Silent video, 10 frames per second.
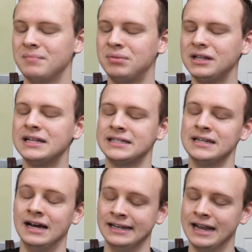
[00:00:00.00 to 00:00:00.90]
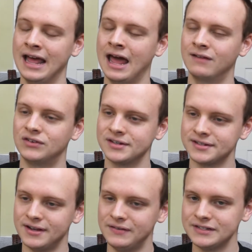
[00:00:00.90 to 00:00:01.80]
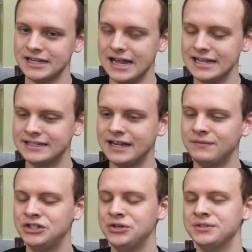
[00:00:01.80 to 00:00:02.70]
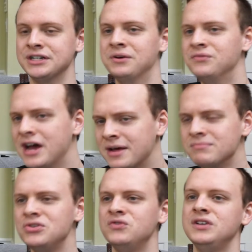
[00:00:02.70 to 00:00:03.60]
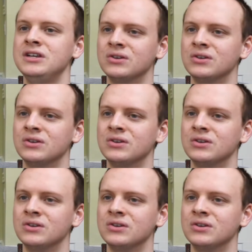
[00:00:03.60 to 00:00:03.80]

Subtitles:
But let's not get ahead of ourselves. Instead of choosing a Venom movie